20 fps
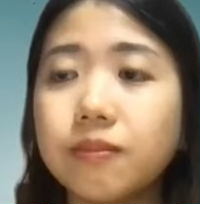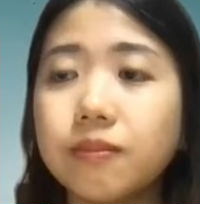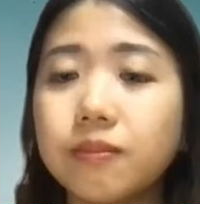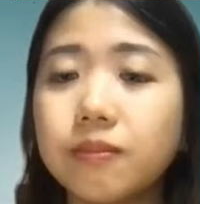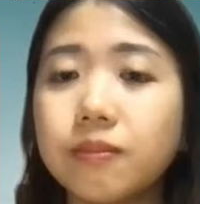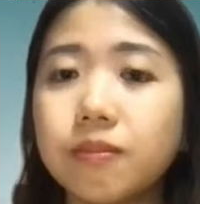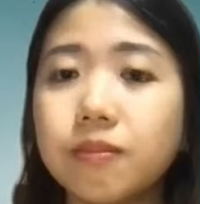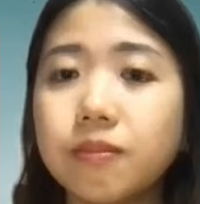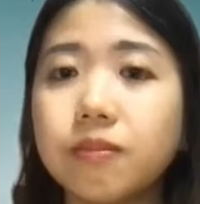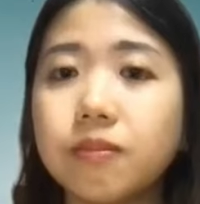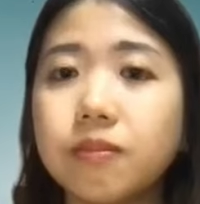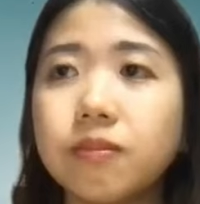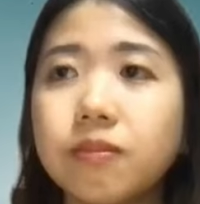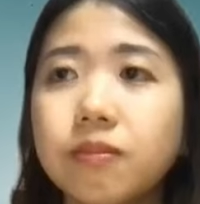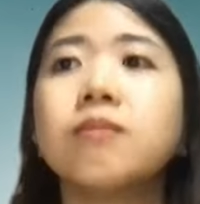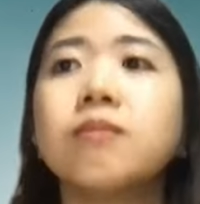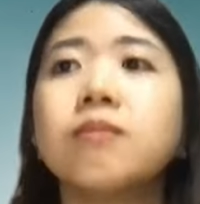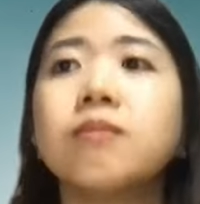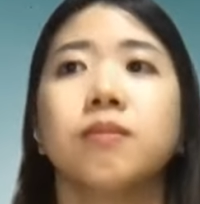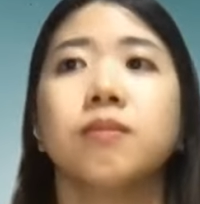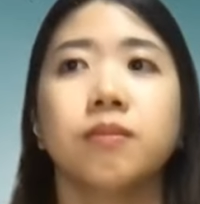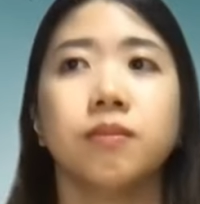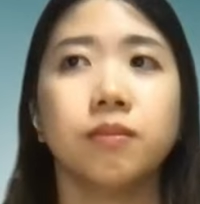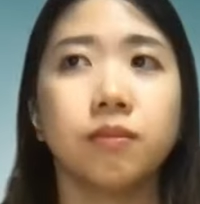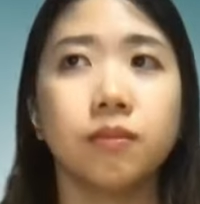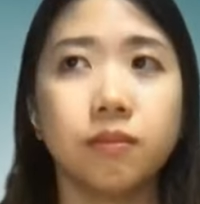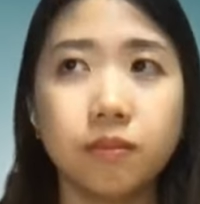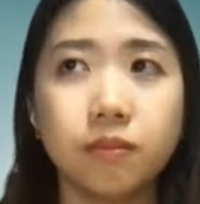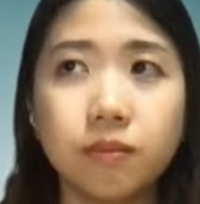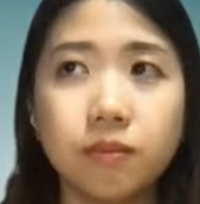
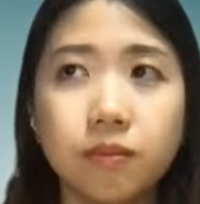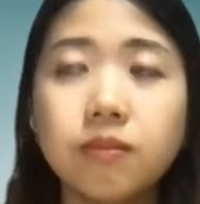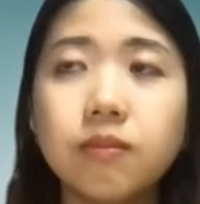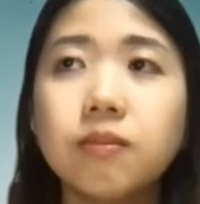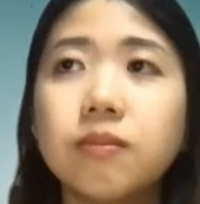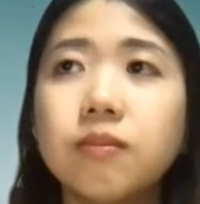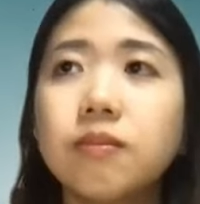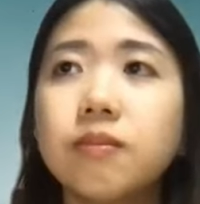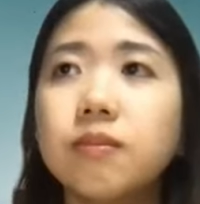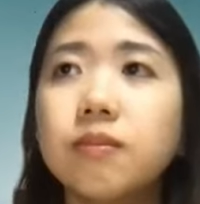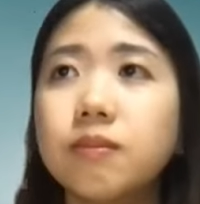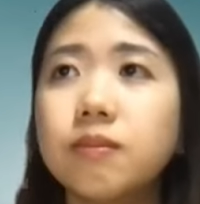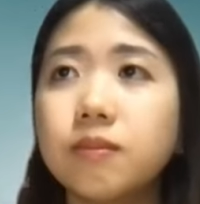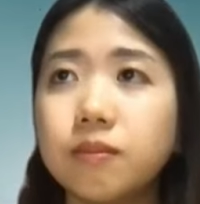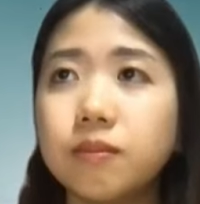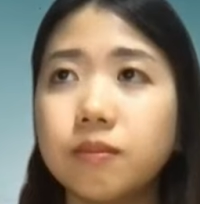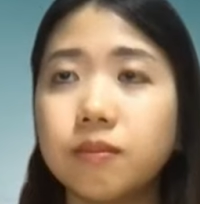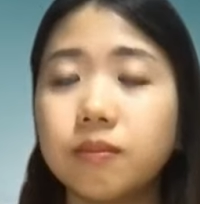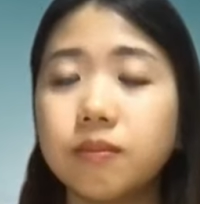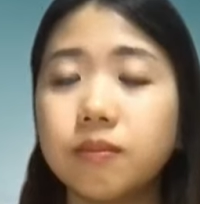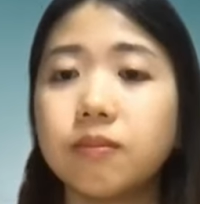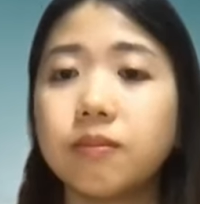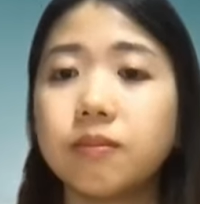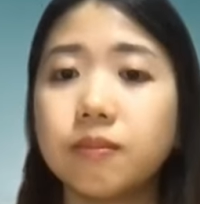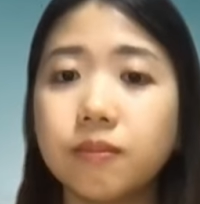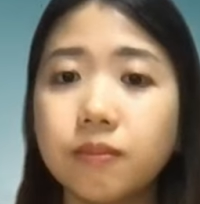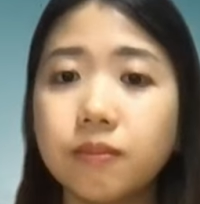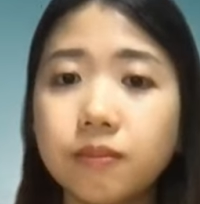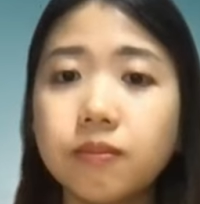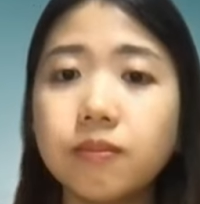
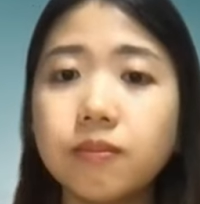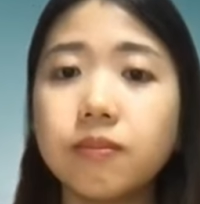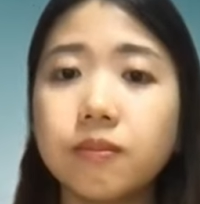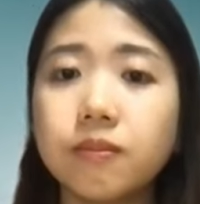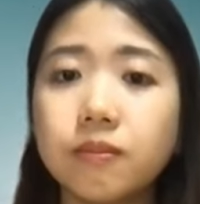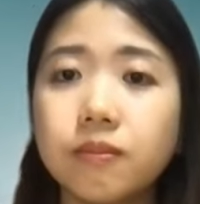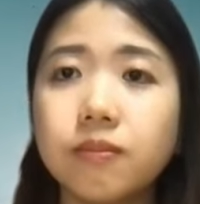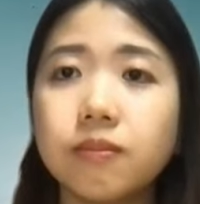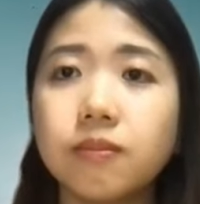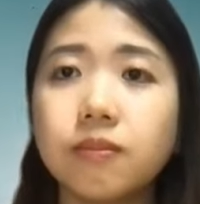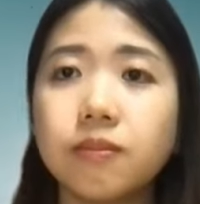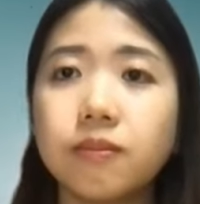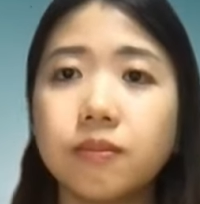(not speaking)